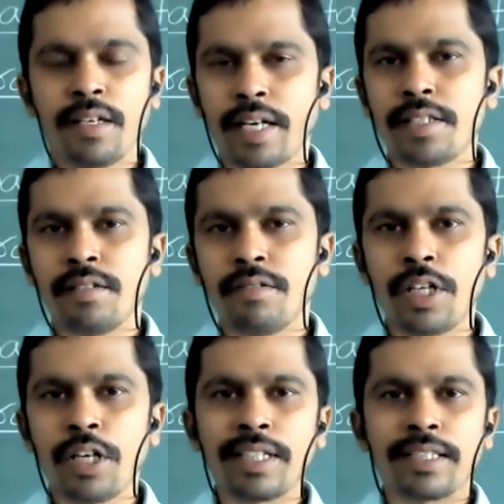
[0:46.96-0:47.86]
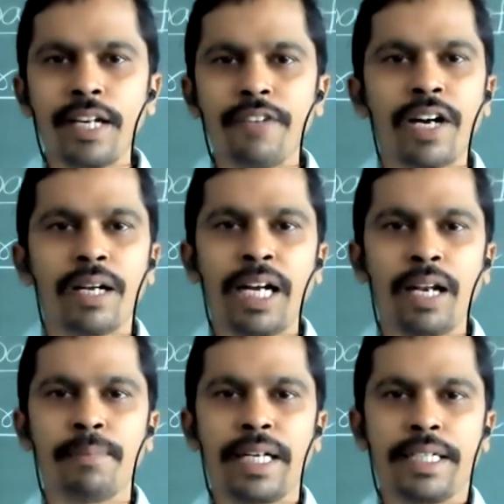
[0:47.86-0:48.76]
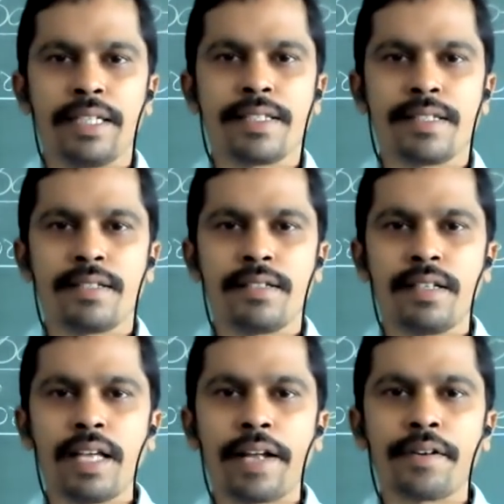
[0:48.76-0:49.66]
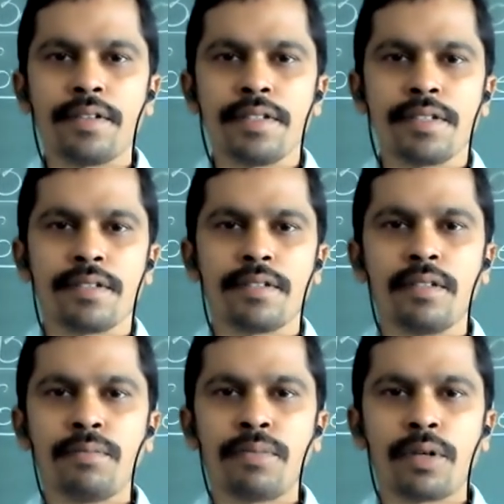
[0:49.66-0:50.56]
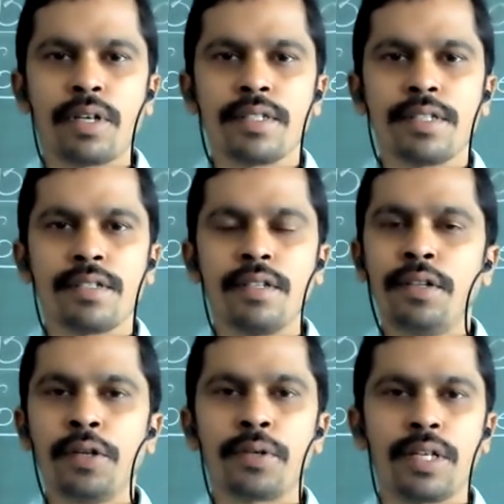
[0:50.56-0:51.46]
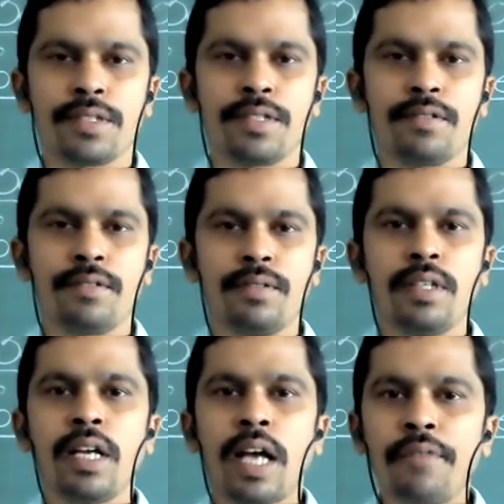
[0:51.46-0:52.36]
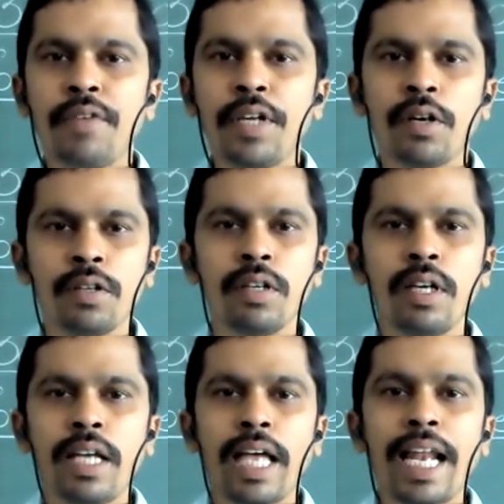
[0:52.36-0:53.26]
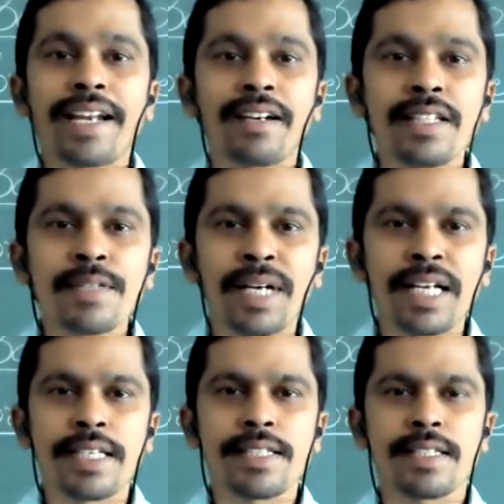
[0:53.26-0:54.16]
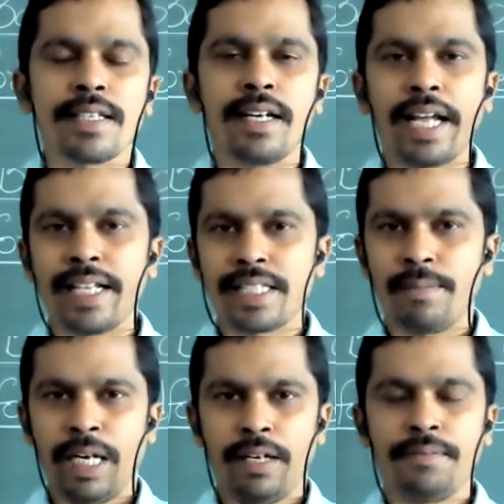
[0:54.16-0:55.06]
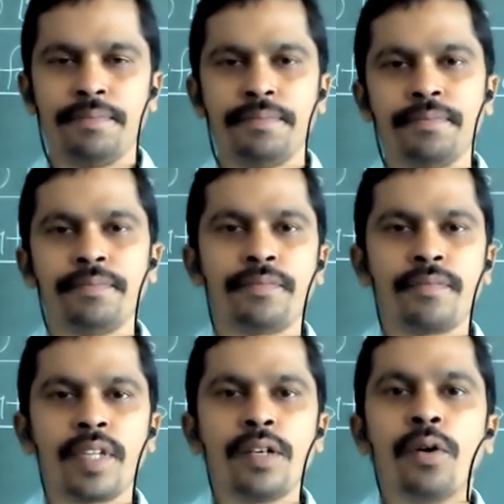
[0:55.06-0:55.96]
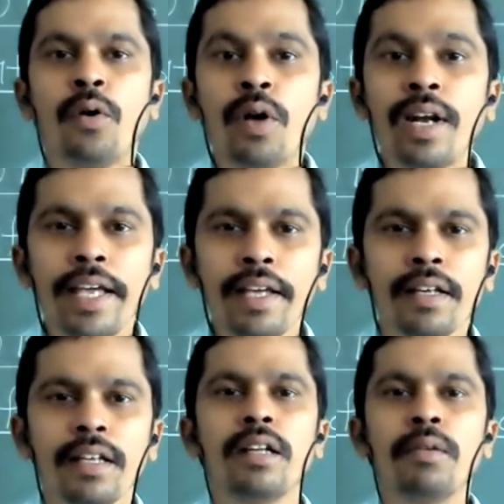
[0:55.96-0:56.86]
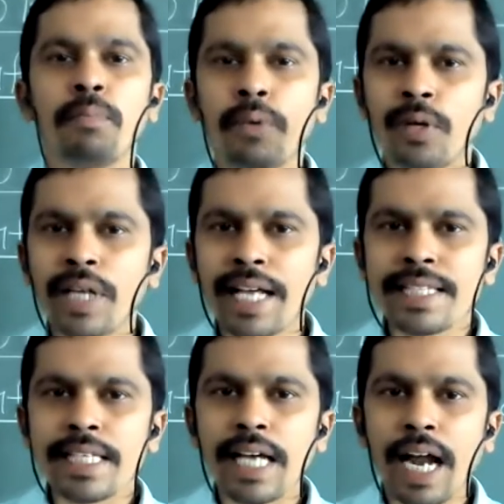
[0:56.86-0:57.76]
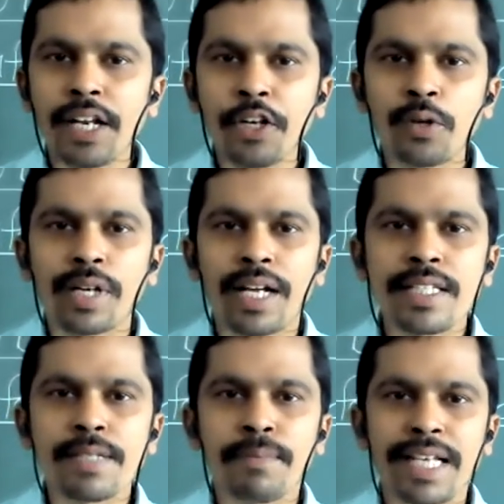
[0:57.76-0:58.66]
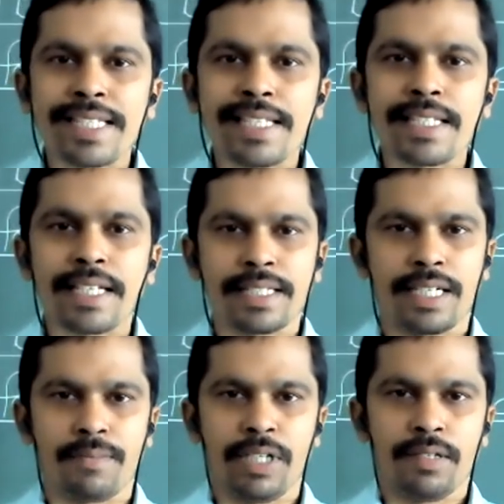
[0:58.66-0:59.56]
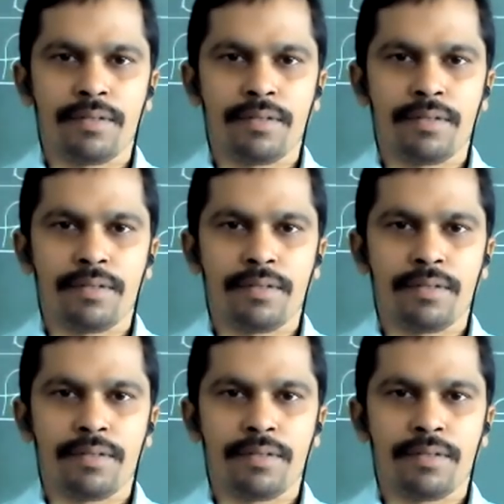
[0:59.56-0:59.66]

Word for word: Right, we know the three fundamental particles, electrons, protons, neutrons. And we know electrons mass is negligible. Only protons and neutrons mass is considerable.